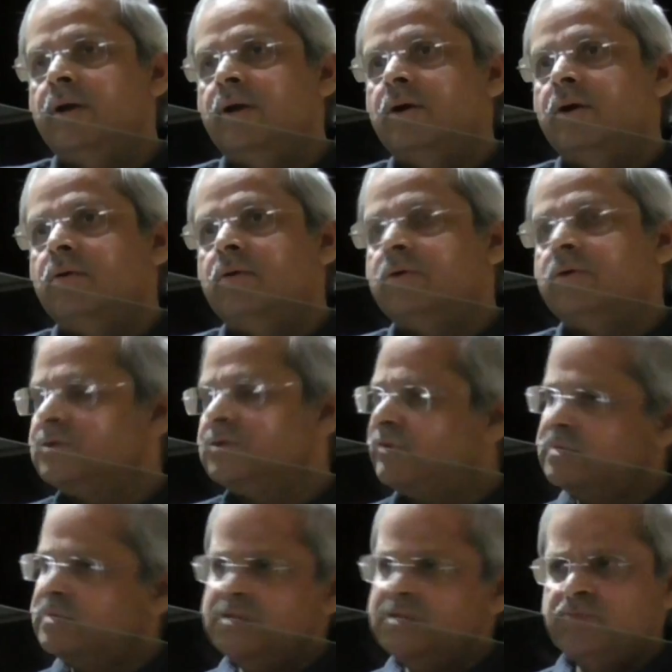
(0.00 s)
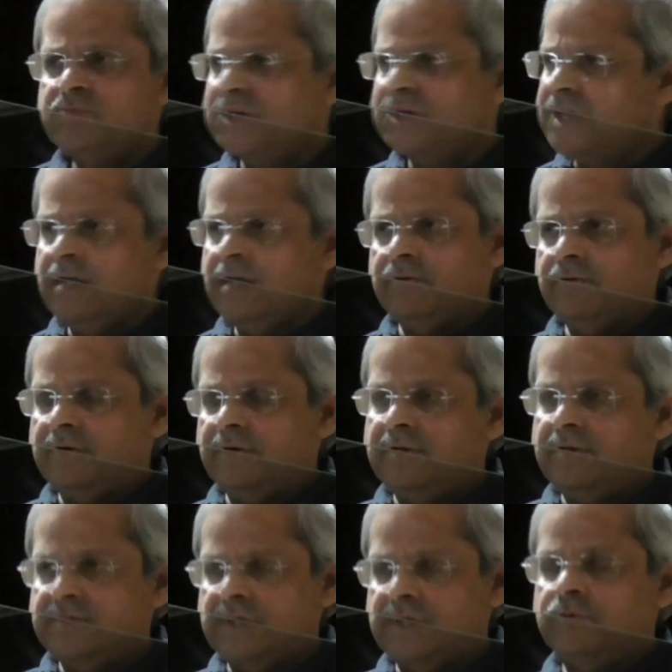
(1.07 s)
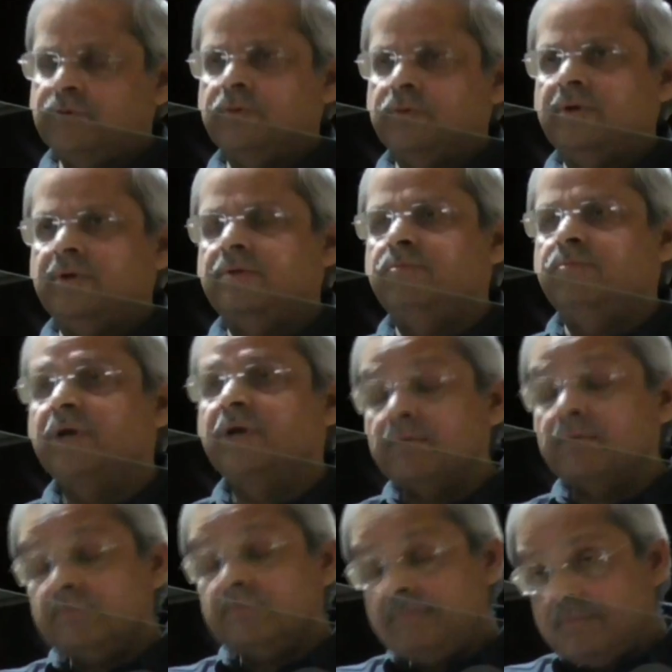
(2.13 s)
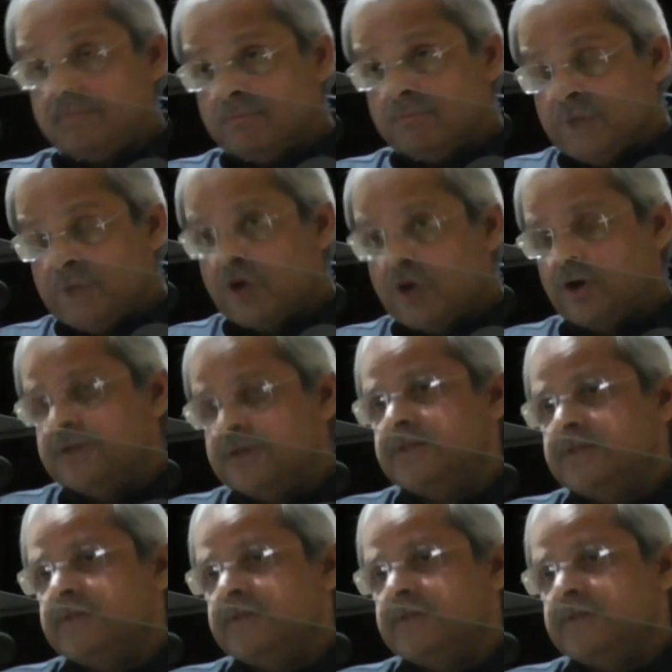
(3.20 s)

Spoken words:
was since my childhood, as I told you. Because